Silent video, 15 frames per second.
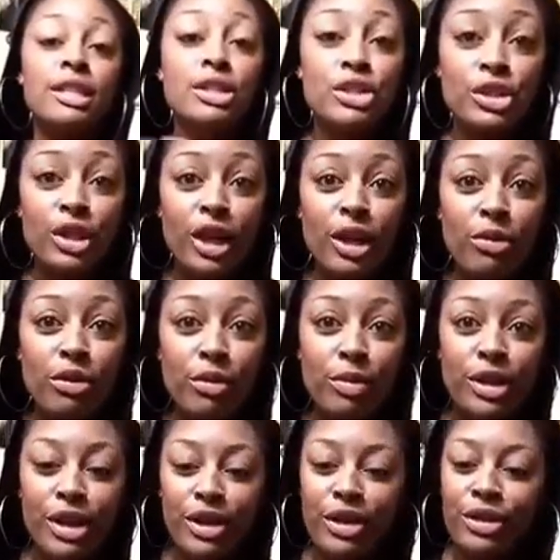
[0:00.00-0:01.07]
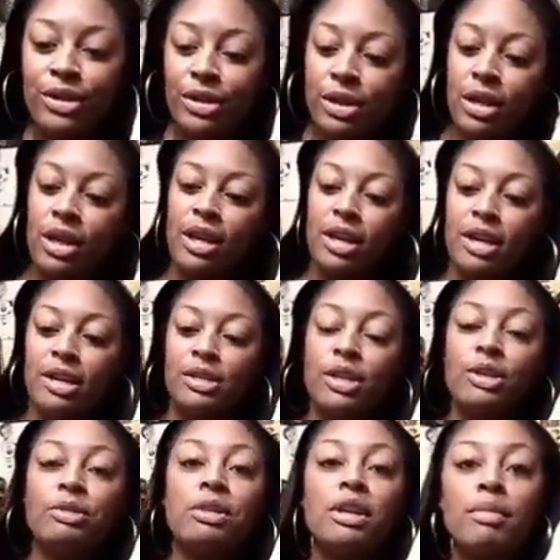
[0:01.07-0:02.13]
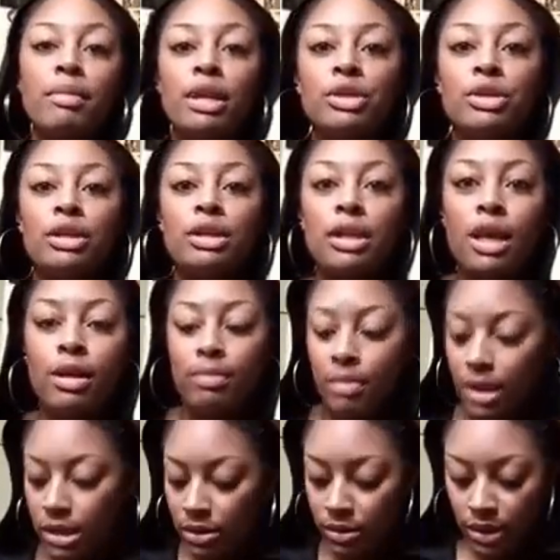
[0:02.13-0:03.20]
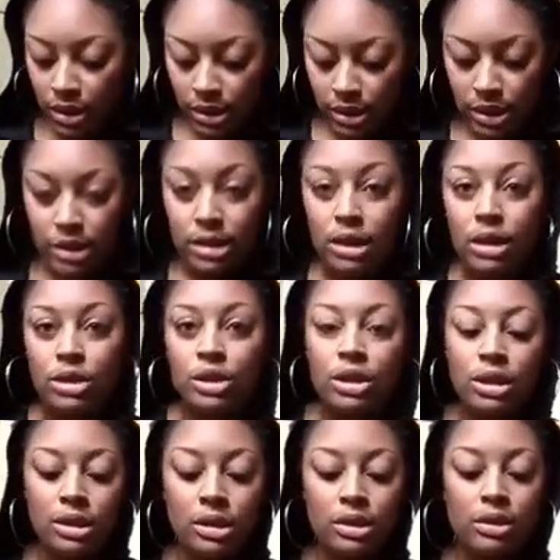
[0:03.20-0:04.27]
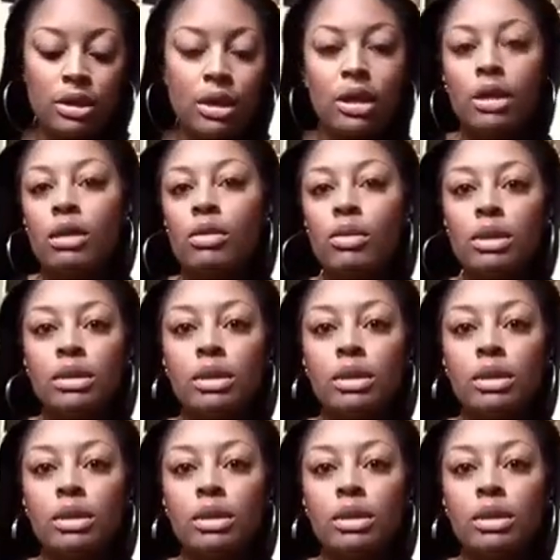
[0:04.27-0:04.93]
should start out with the materials. So you'll need a measuring tape. This one is 60 inches. You can get the ones